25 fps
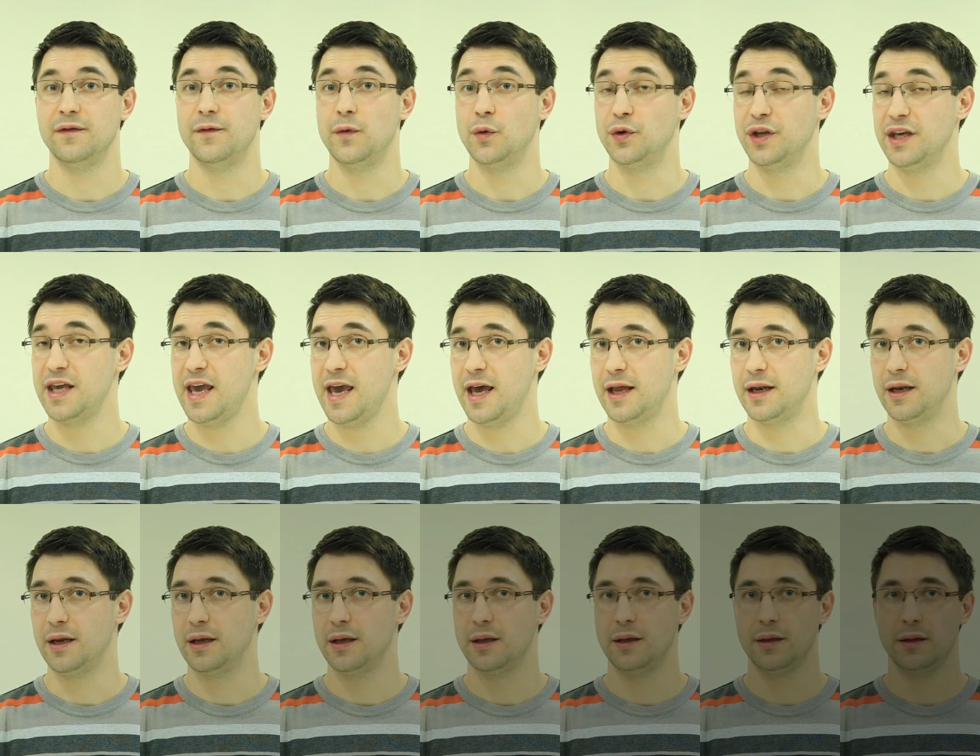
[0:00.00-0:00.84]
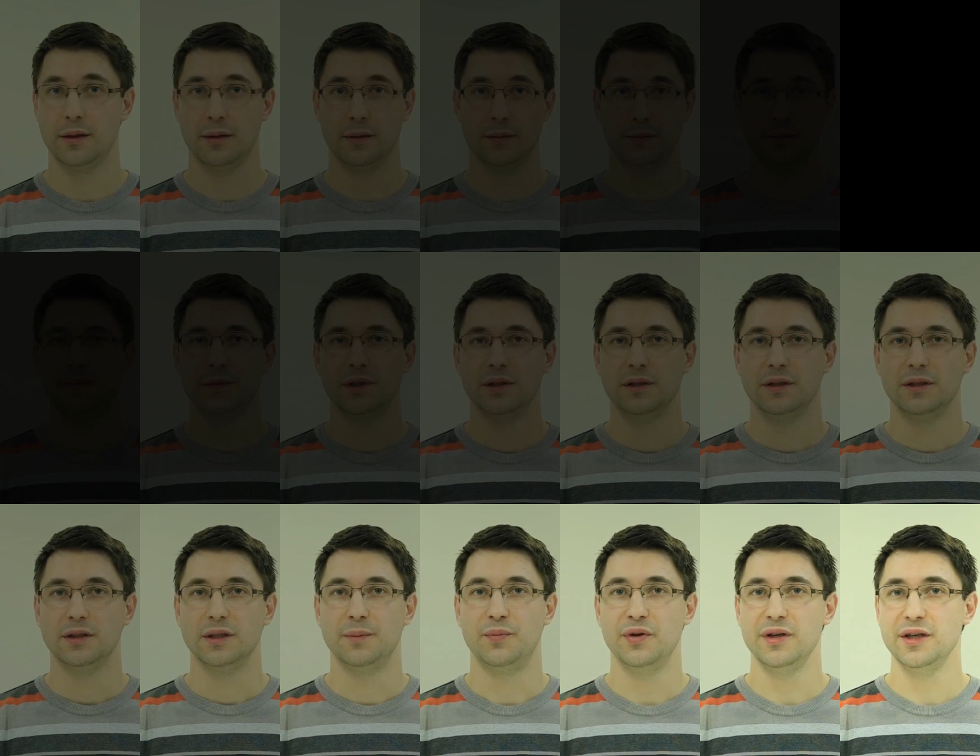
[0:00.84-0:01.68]
for the yen.
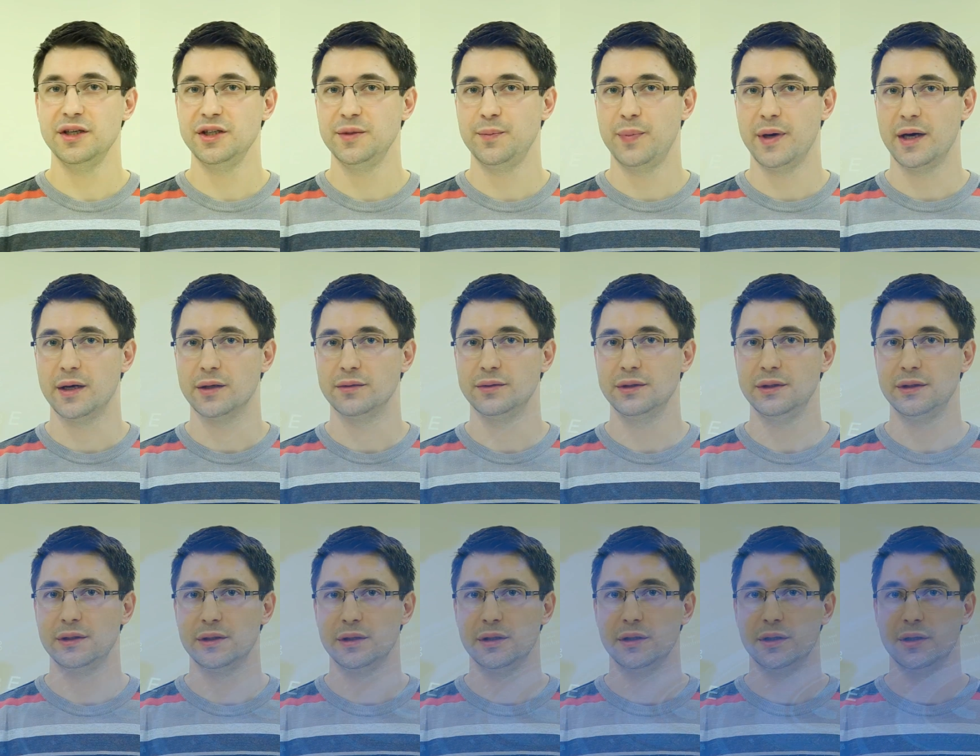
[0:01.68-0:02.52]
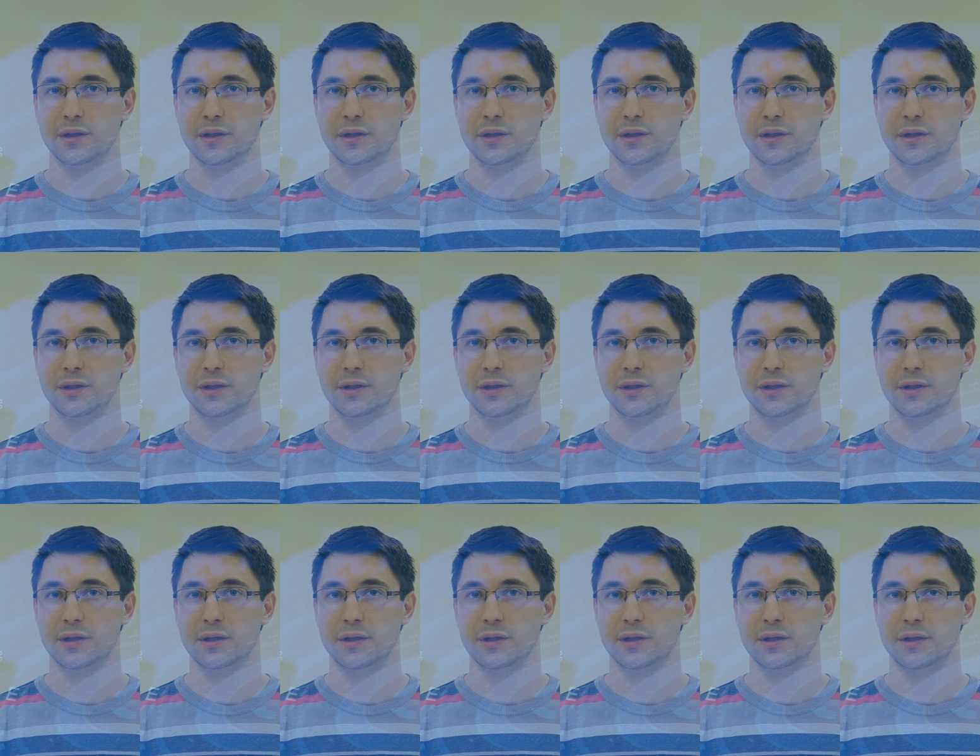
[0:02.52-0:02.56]
The British pound